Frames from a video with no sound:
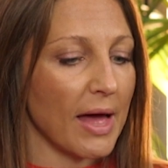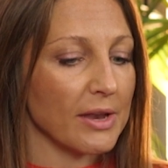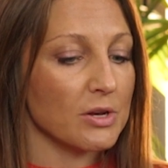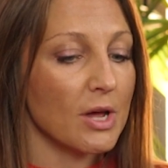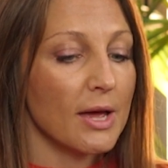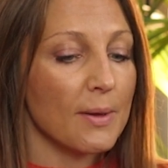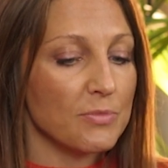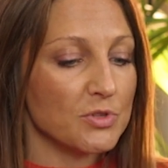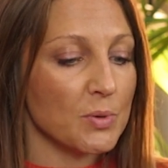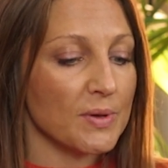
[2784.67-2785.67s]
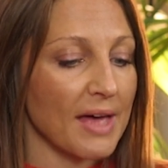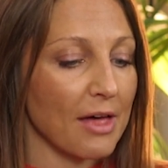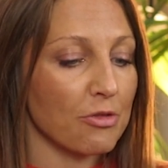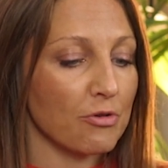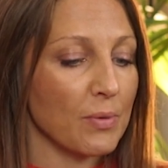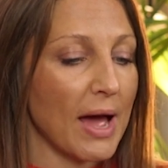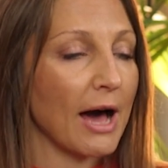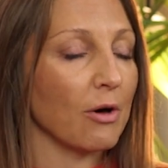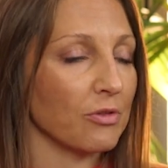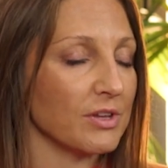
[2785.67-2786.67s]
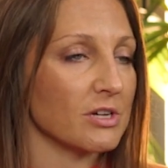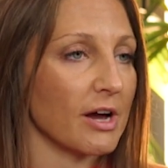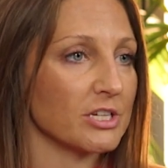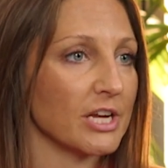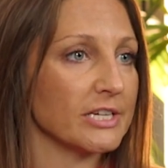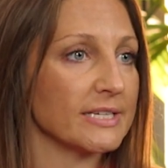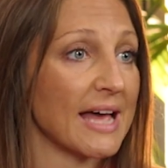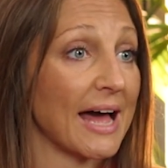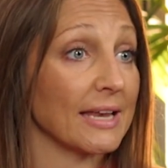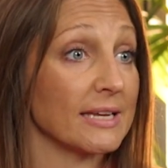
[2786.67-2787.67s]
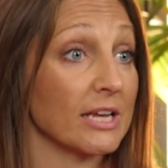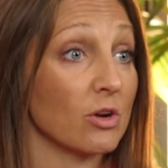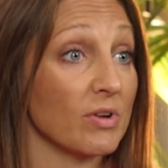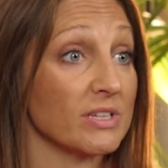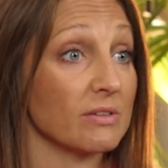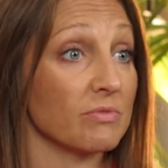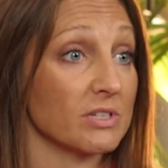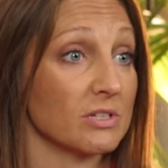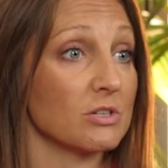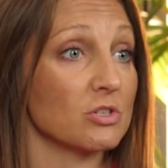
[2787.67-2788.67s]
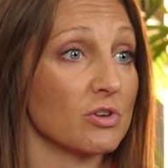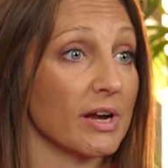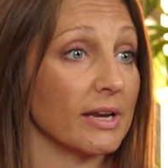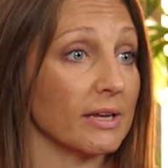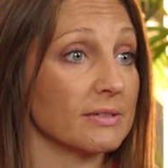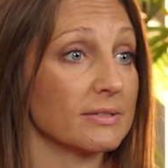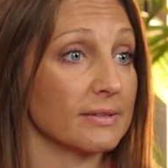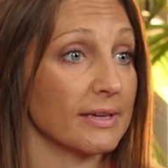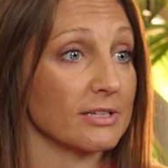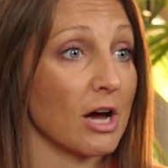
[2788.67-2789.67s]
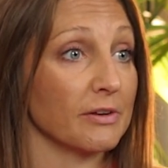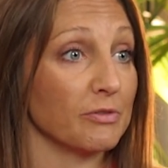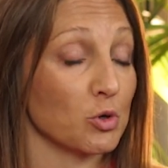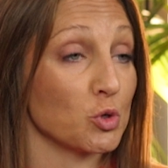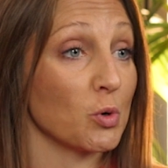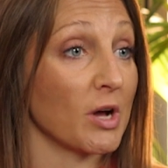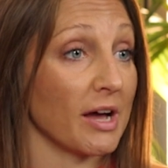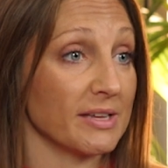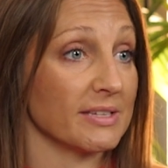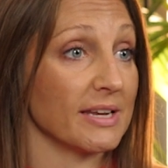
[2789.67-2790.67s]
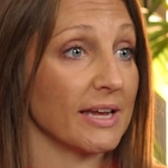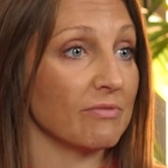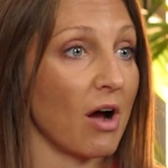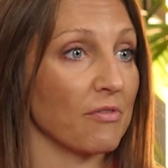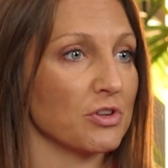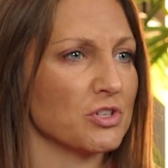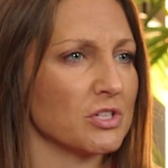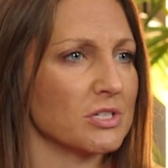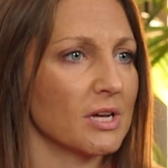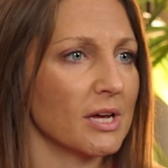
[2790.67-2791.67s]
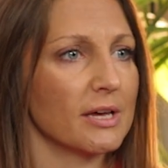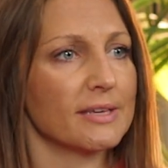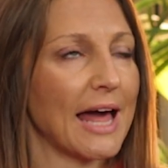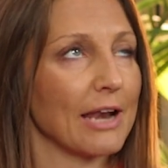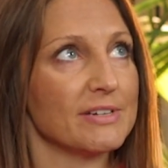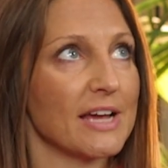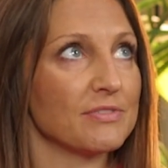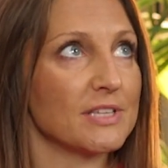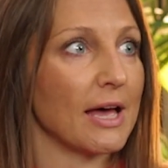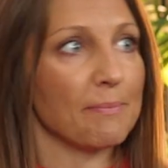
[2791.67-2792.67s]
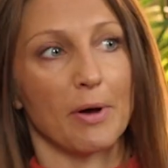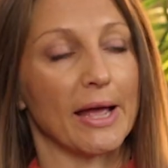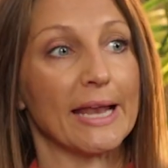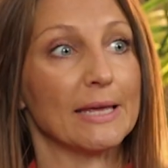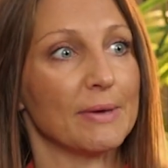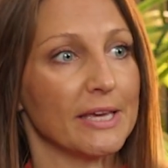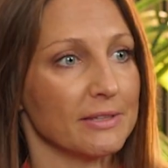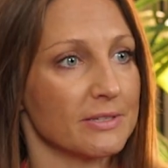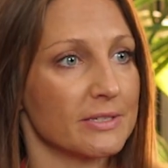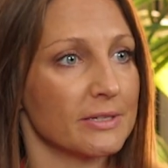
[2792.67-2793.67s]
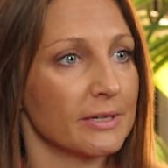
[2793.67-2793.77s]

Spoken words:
And doing that through healthy diet changes and increasing resistance training is kind of your shortcut, isn't it? Rather than just calorie deficit by any means.